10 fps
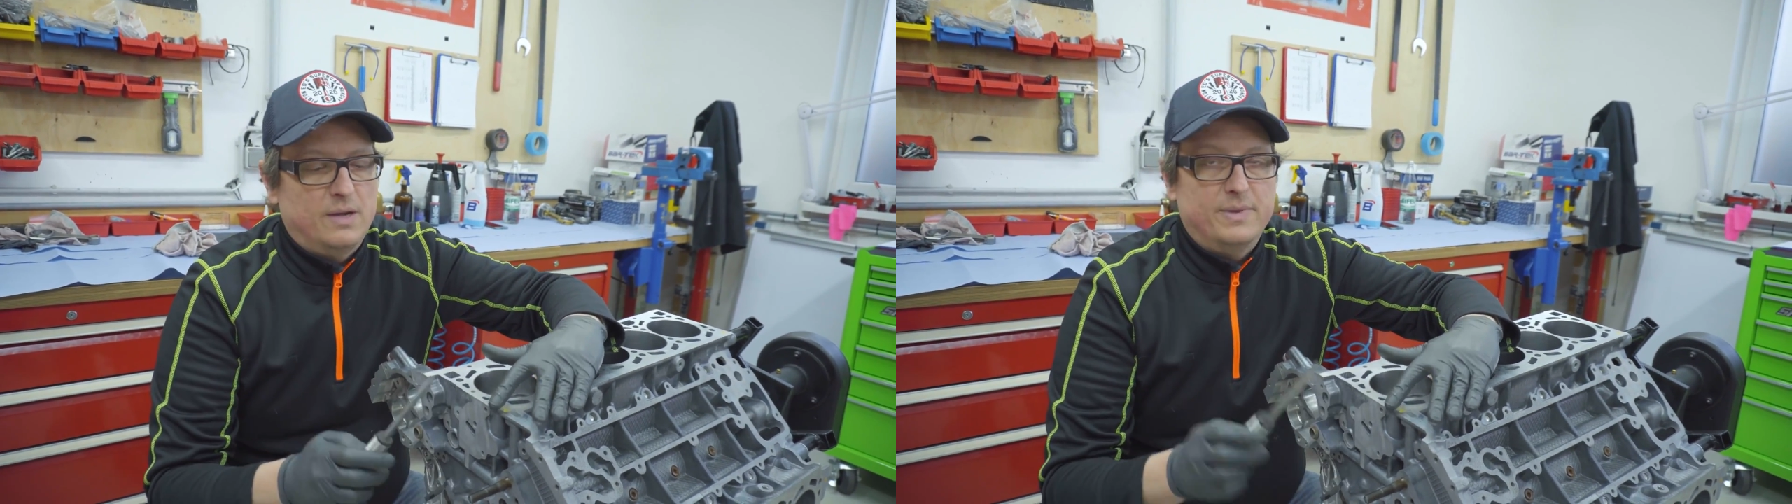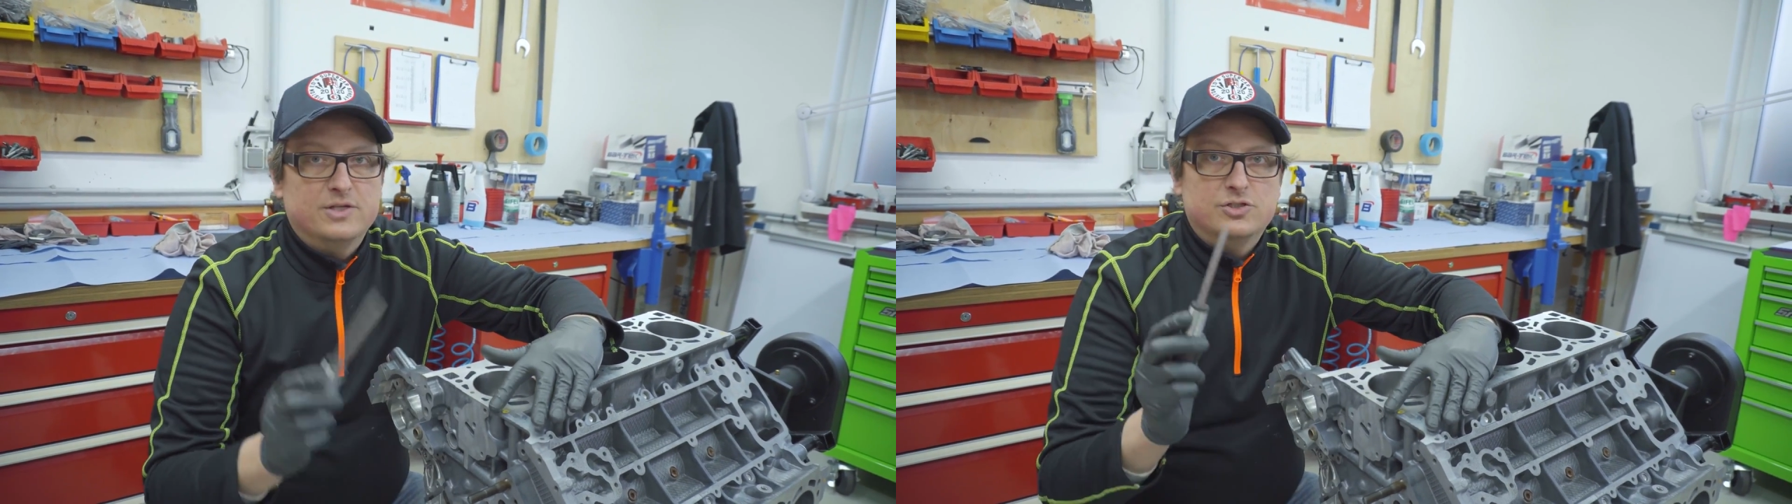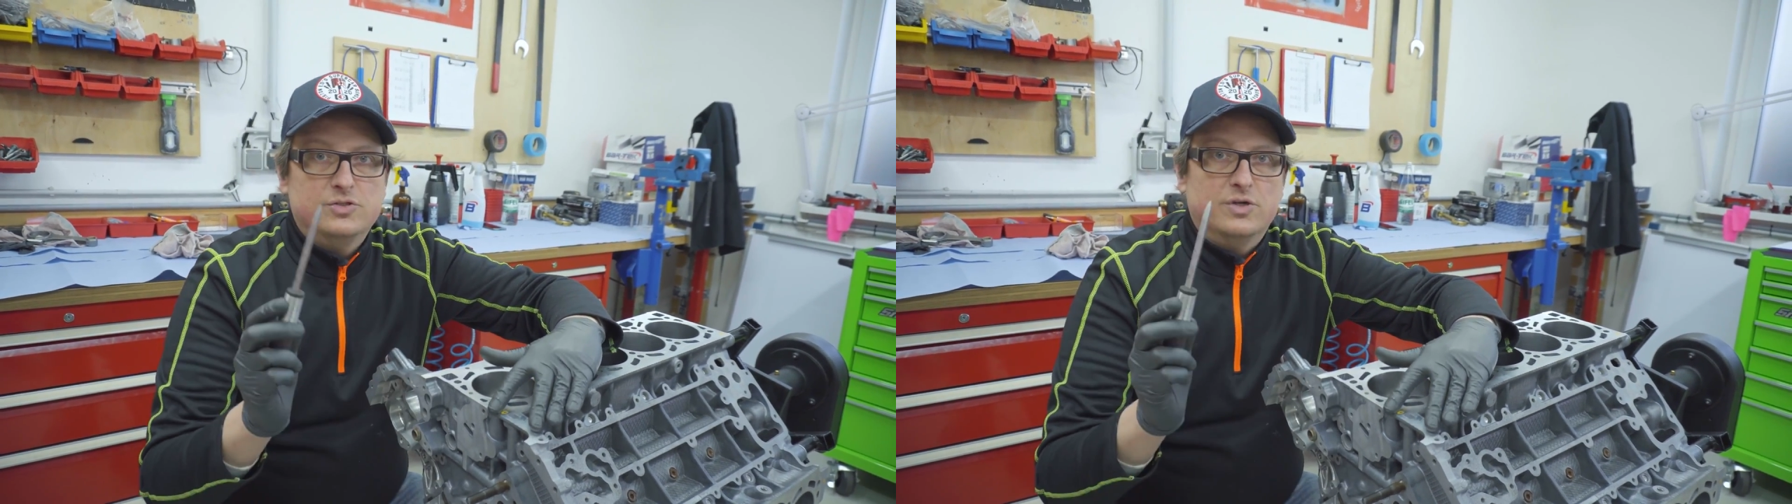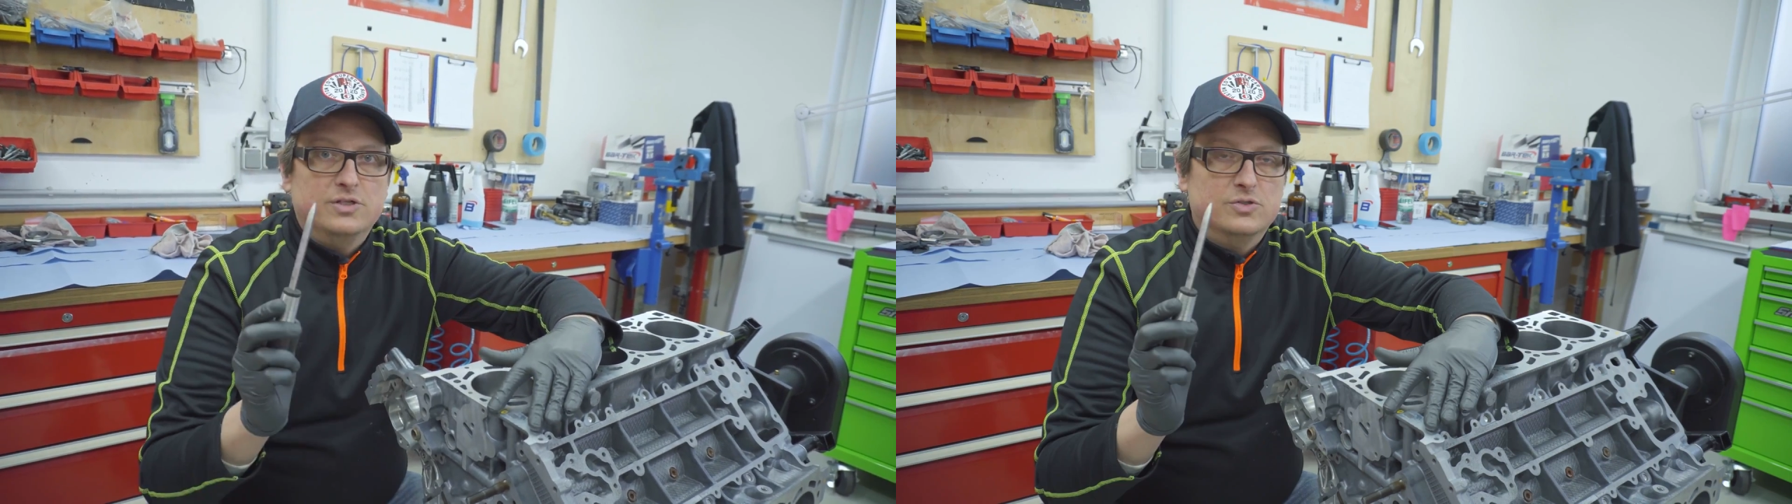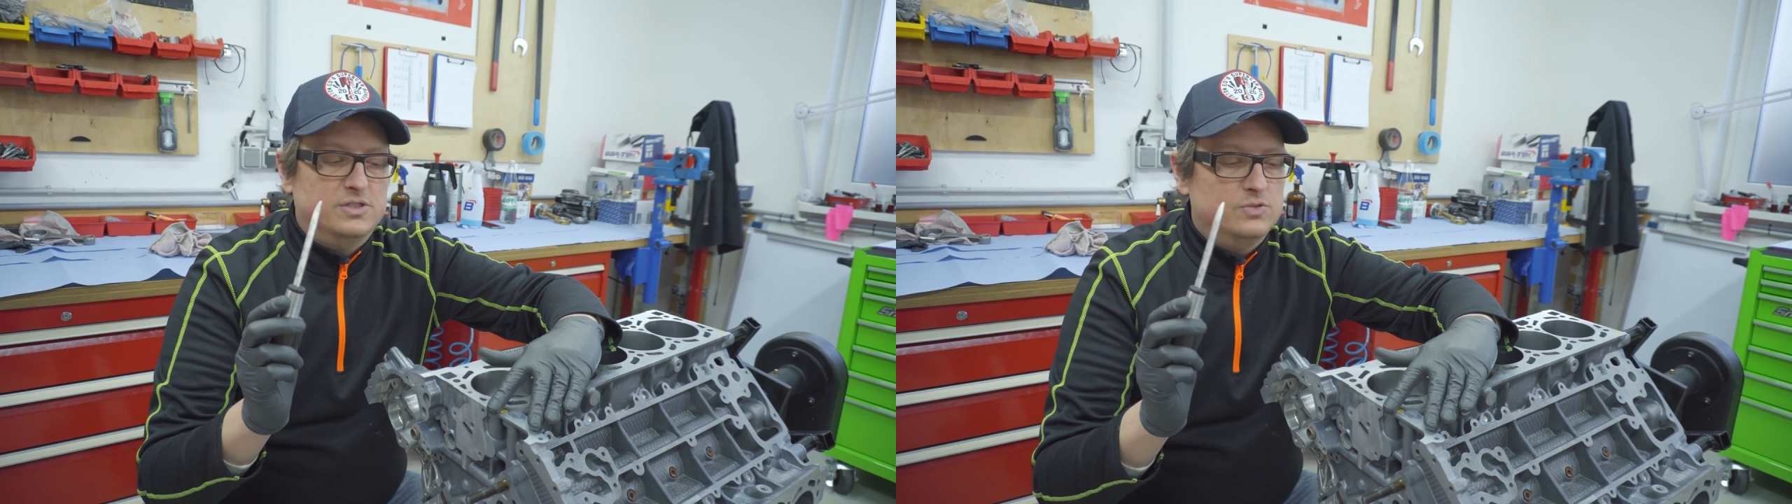edges, you
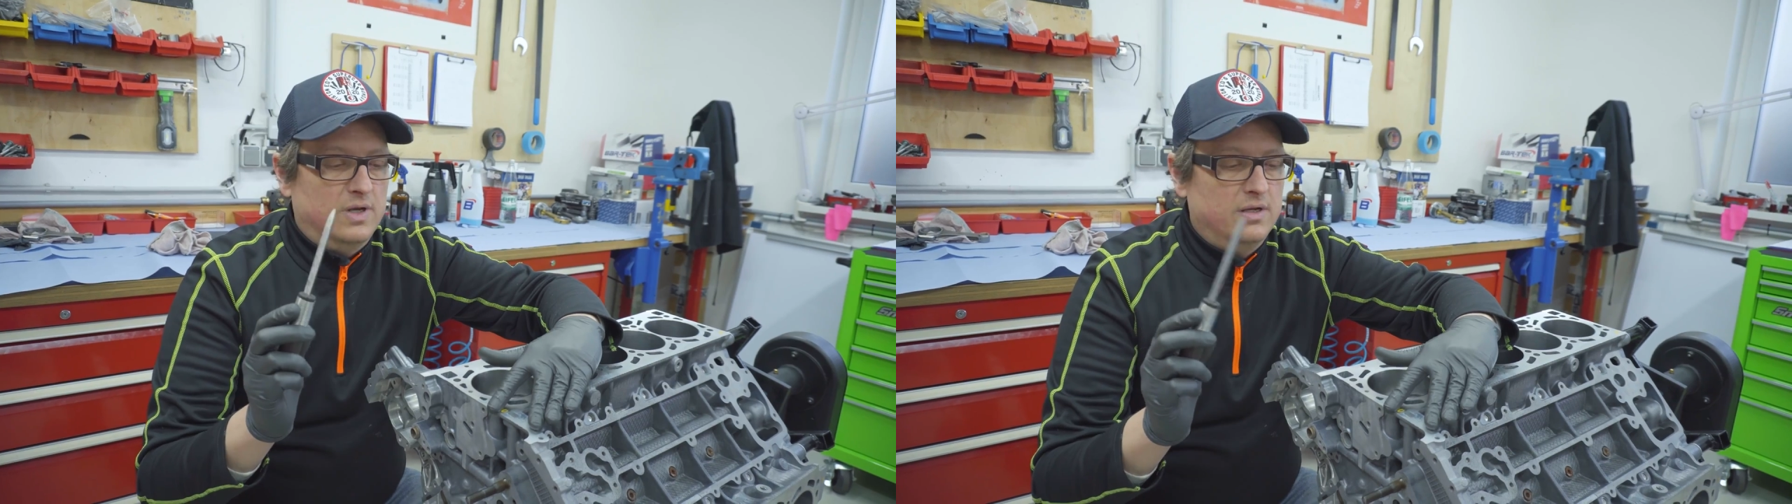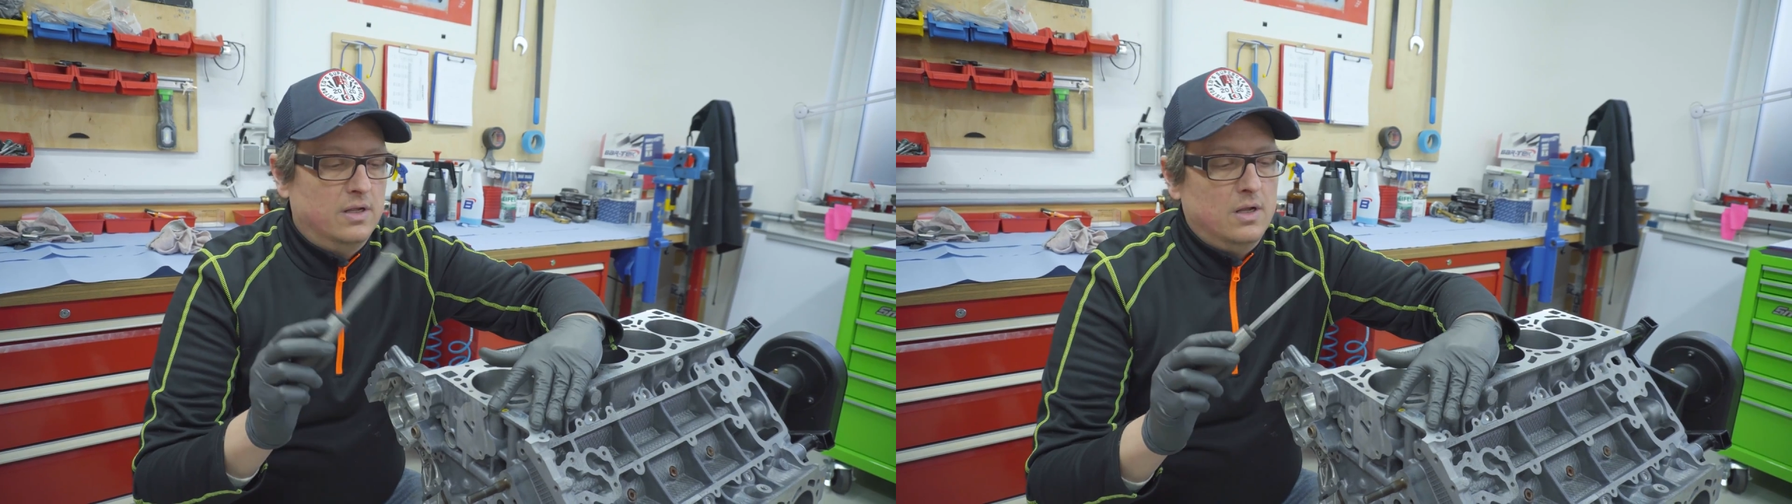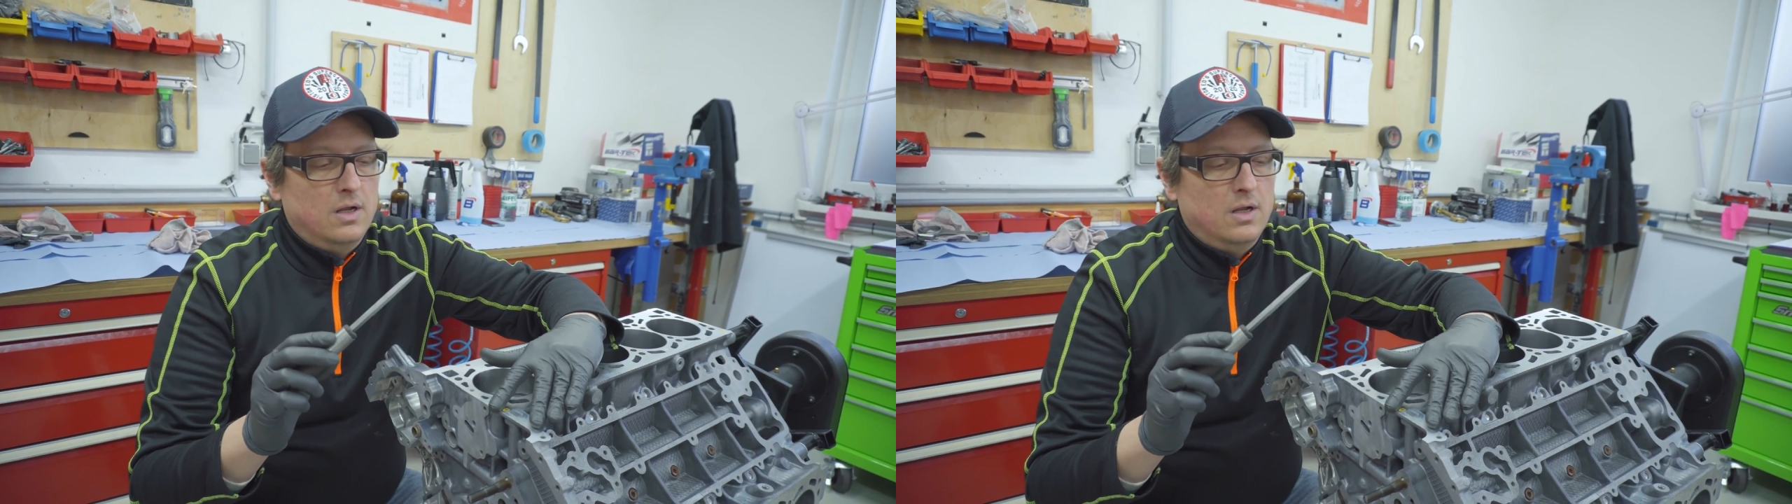can use this one.